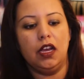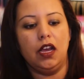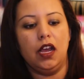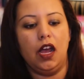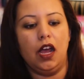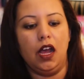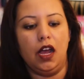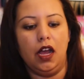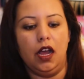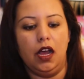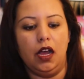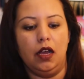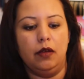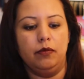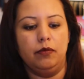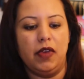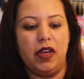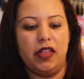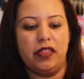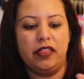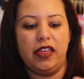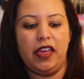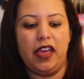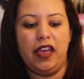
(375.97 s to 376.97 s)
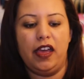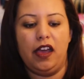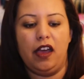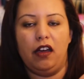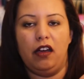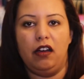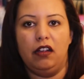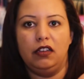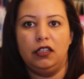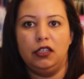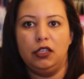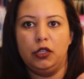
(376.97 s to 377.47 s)
um, there
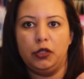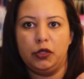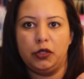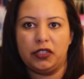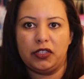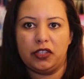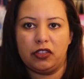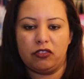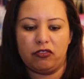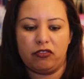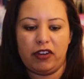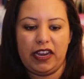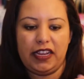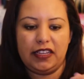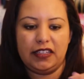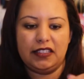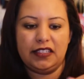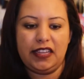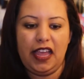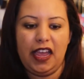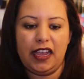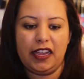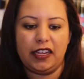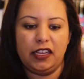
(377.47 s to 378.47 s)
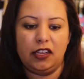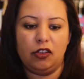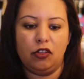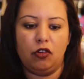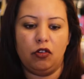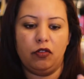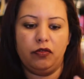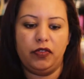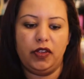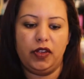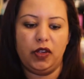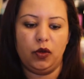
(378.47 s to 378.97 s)
are loose threads hanging
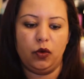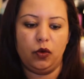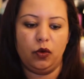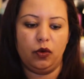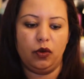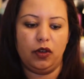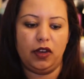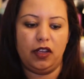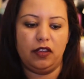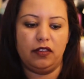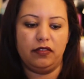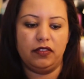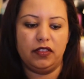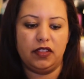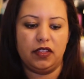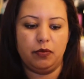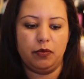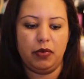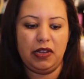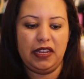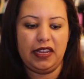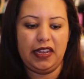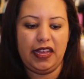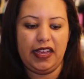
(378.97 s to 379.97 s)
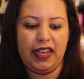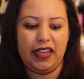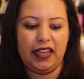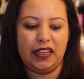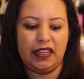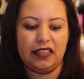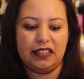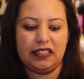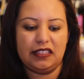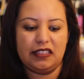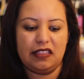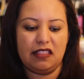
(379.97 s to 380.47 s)
off it all over the
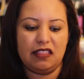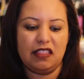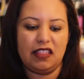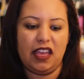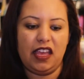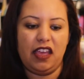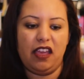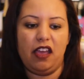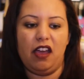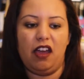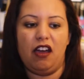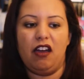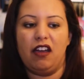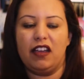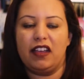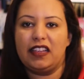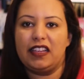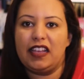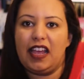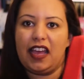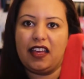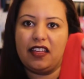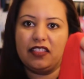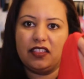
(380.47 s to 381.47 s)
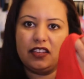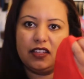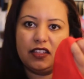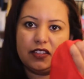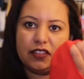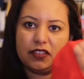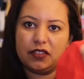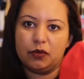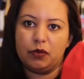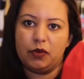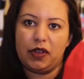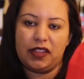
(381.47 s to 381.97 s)
place there are
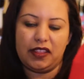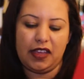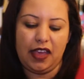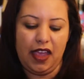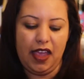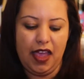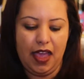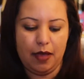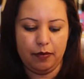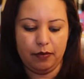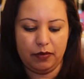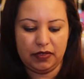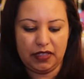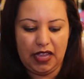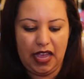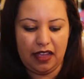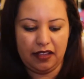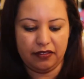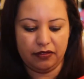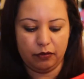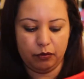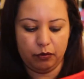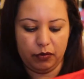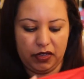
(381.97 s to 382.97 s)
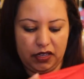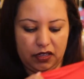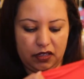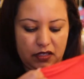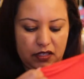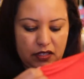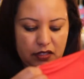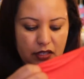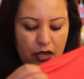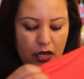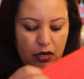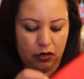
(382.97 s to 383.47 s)
gathers where the hems haven't been
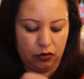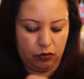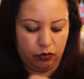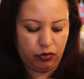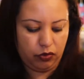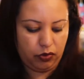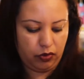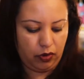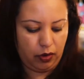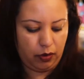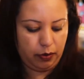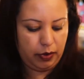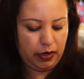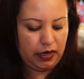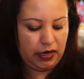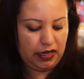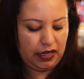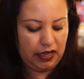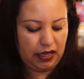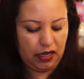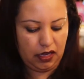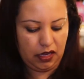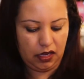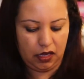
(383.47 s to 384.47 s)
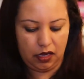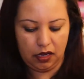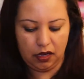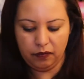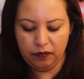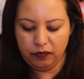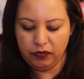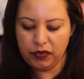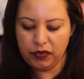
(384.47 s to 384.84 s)
sewn properly